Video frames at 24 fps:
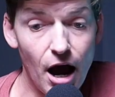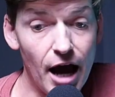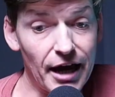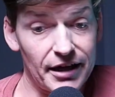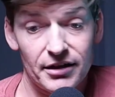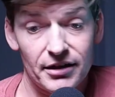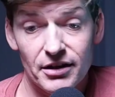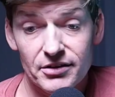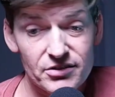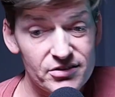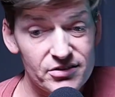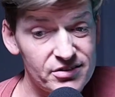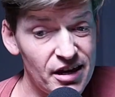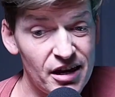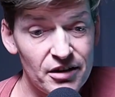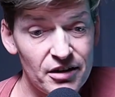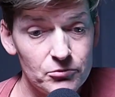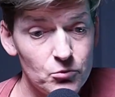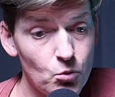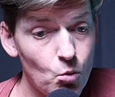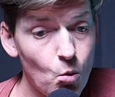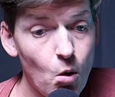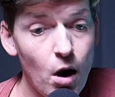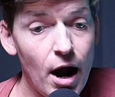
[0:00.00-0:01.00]
I can
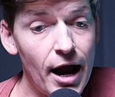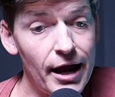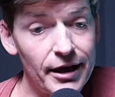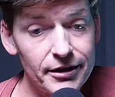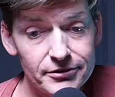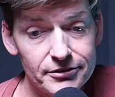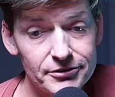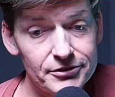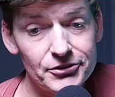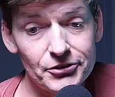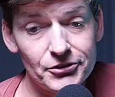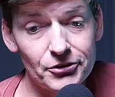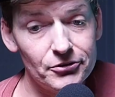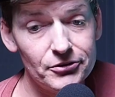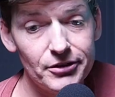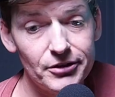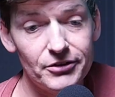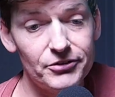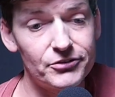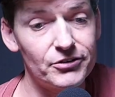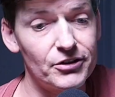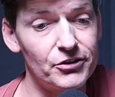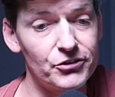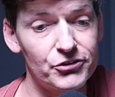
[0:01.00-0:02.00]
understand why. You know,
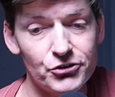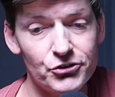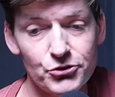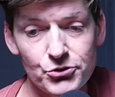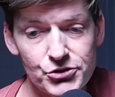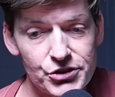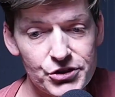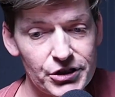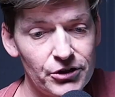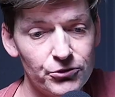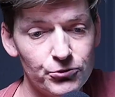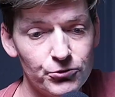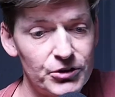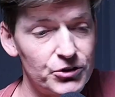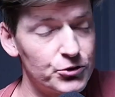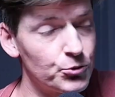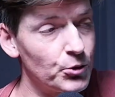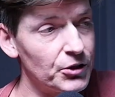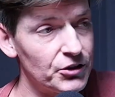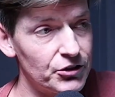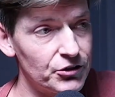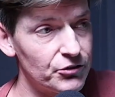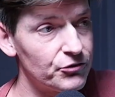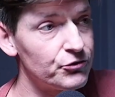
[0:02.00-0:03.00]
as, as soon as you get
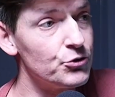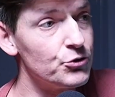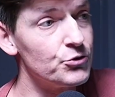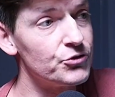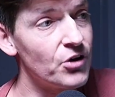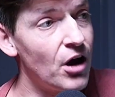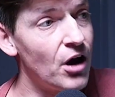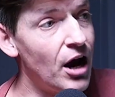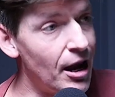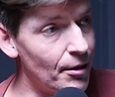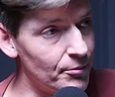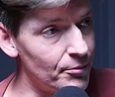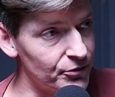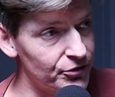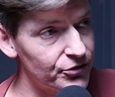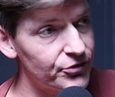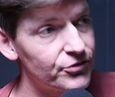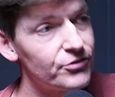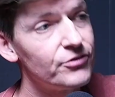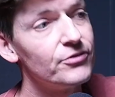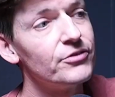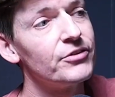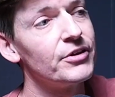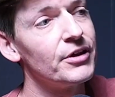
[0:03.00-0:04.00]
retweeted a few
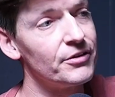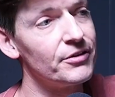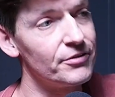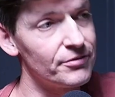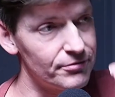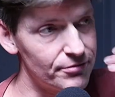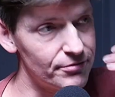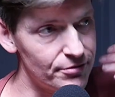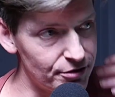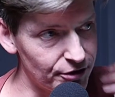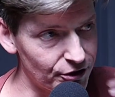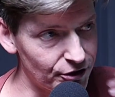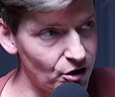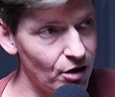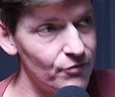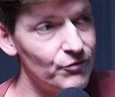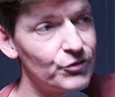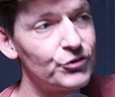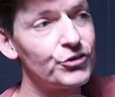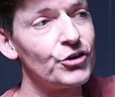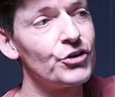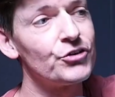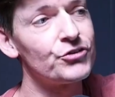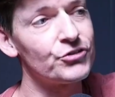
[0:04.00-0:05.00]
times, then the
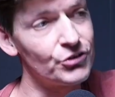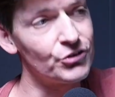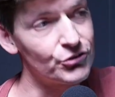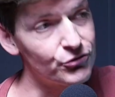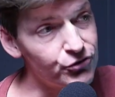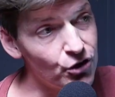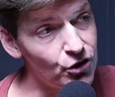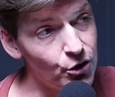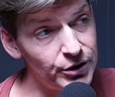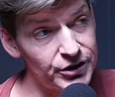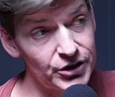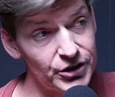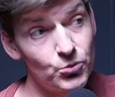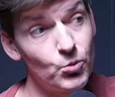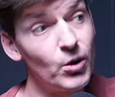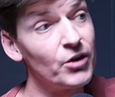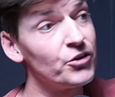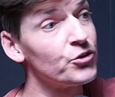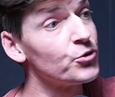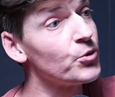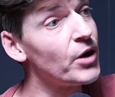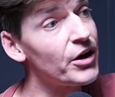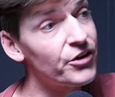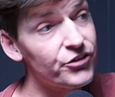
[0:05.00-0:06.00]
conversation is flowing in
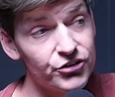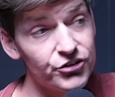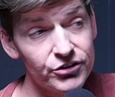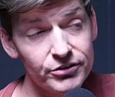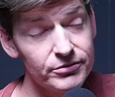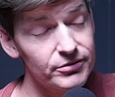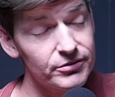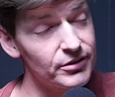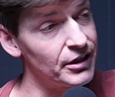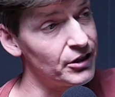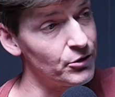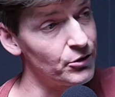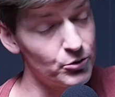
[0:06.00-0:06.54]
one direction, mm-hmm.